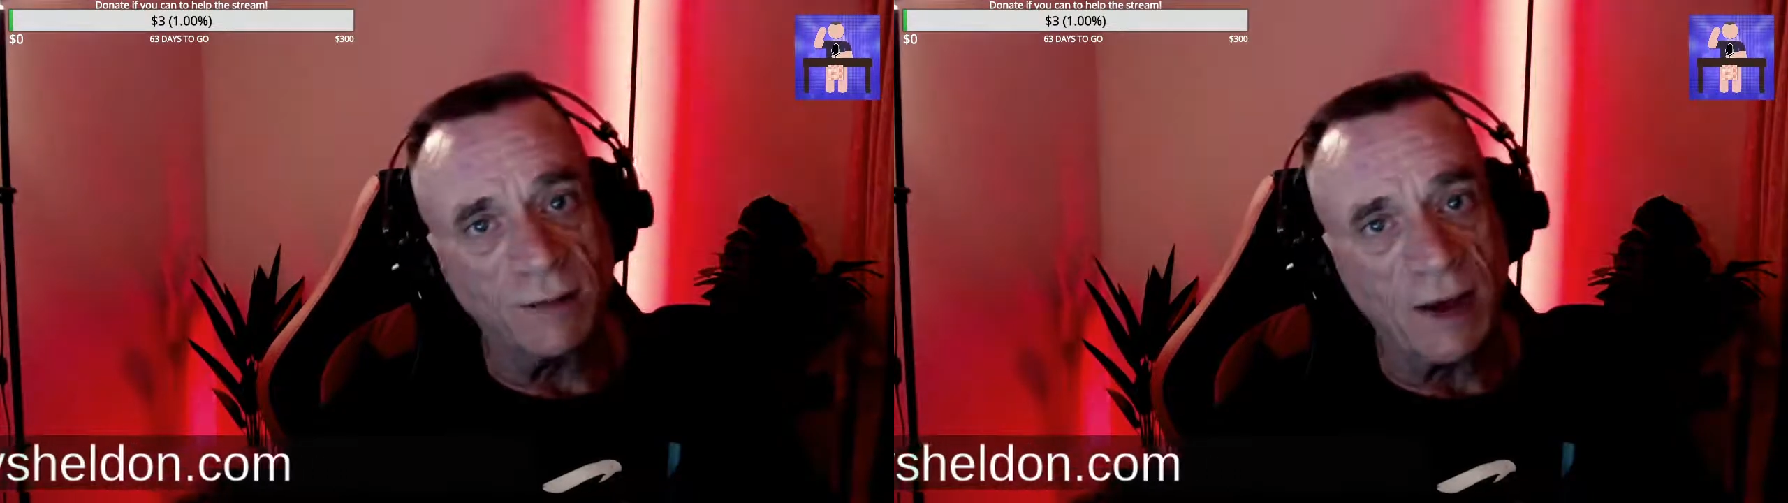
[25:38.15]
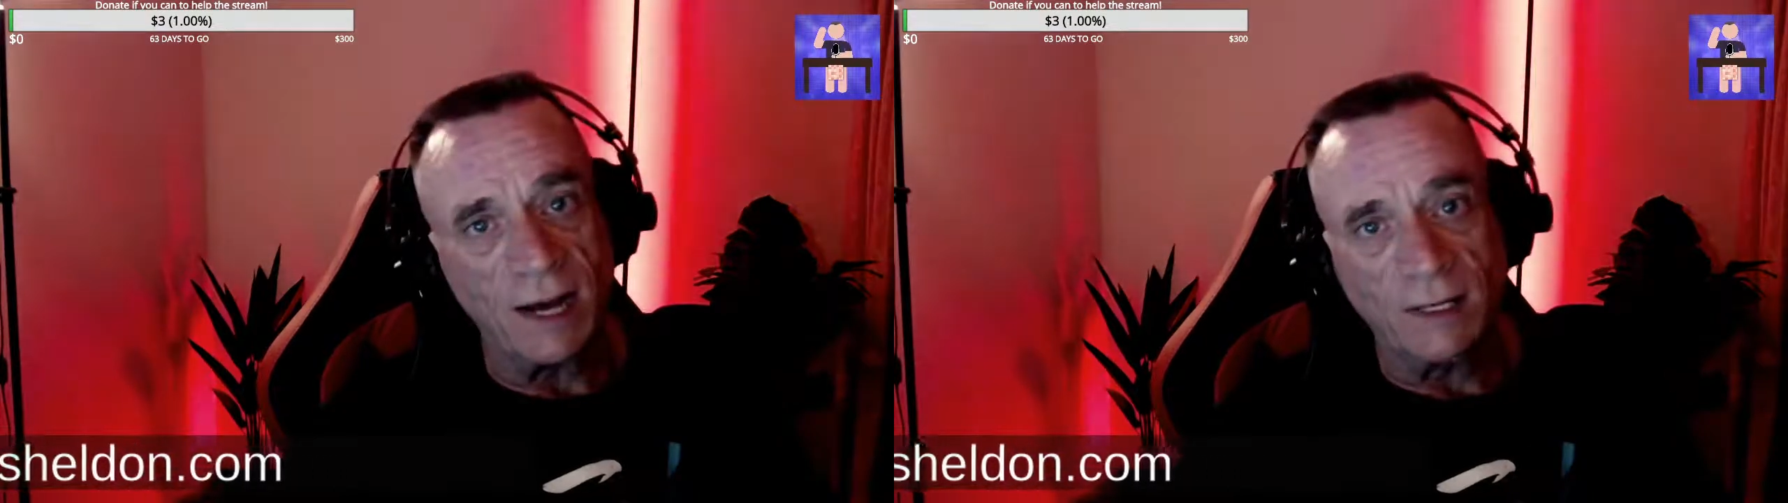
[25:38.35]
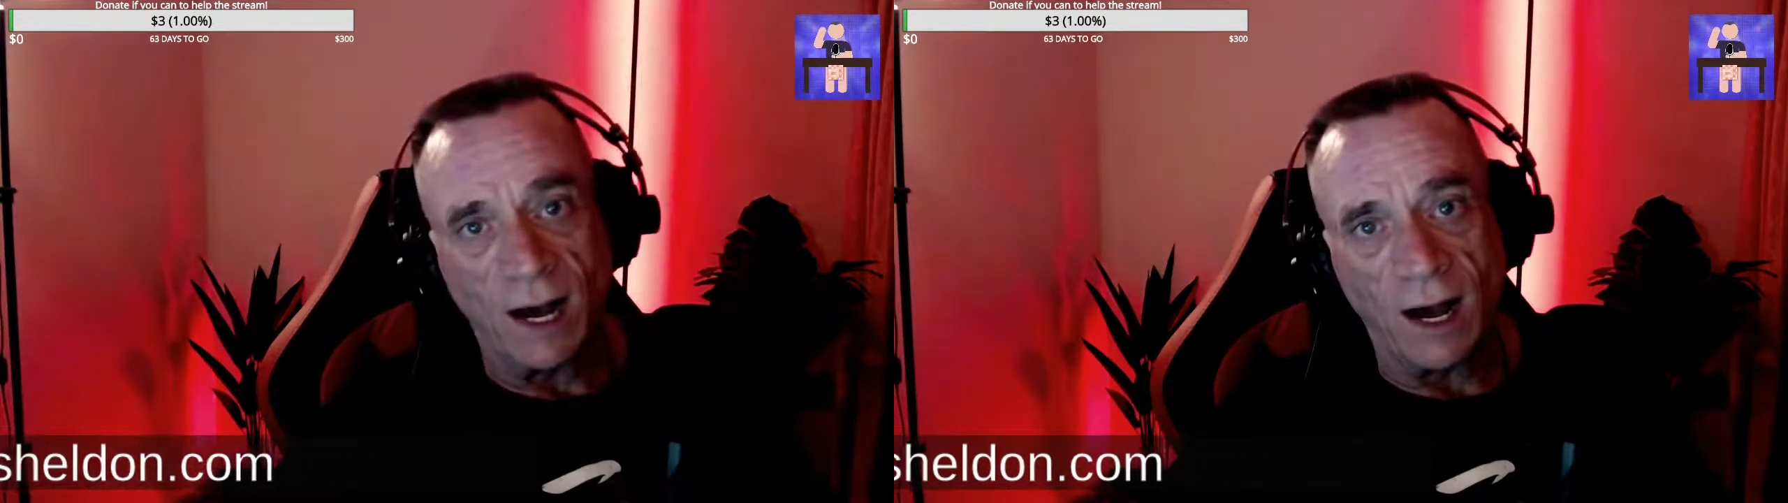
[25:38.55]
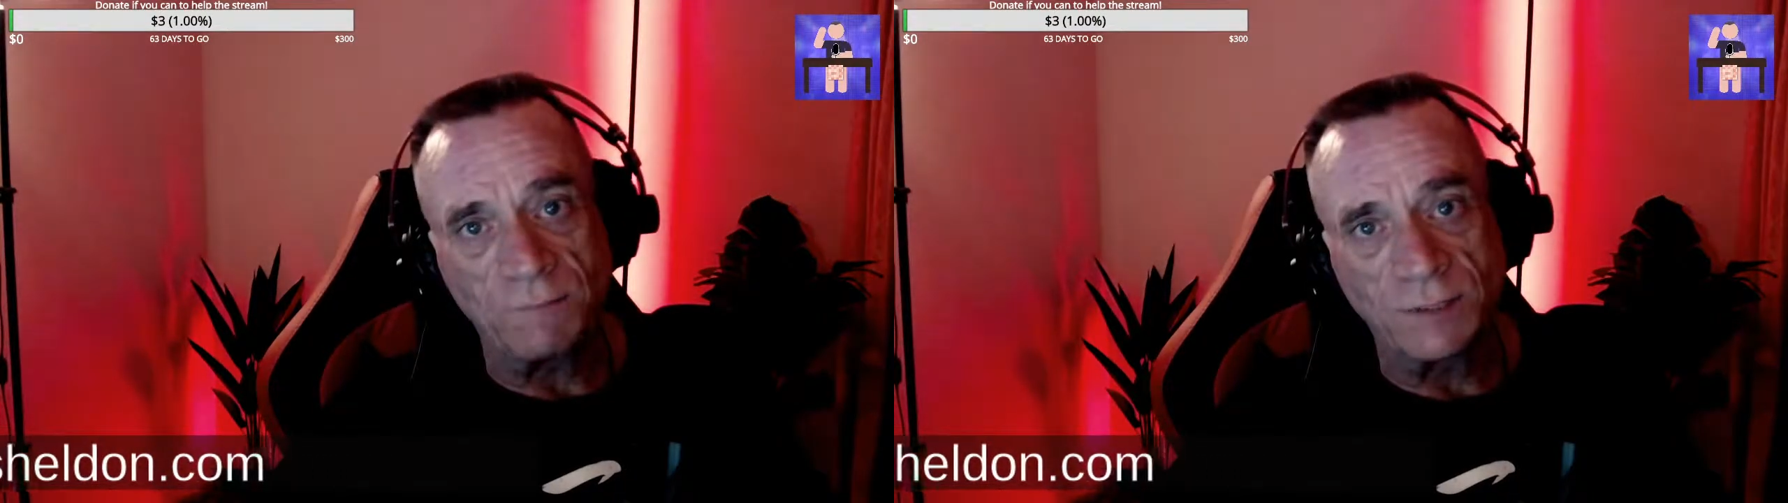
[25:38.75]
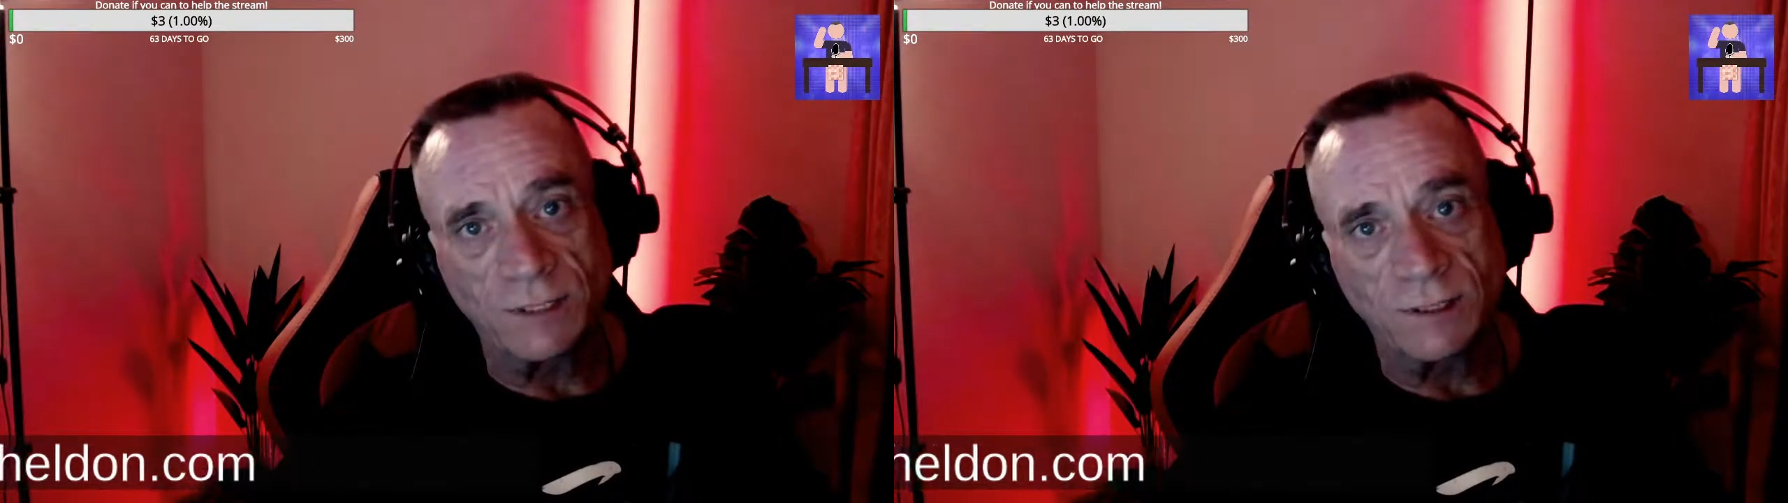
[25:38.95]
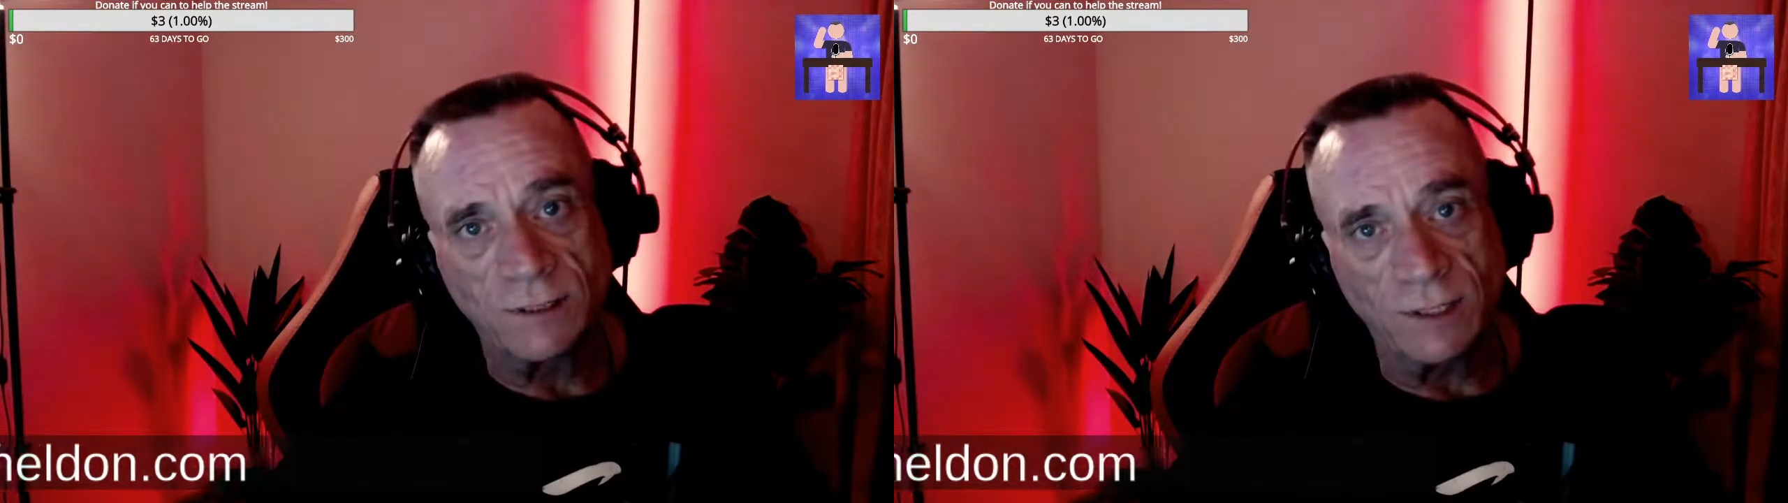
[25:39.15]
bad cops.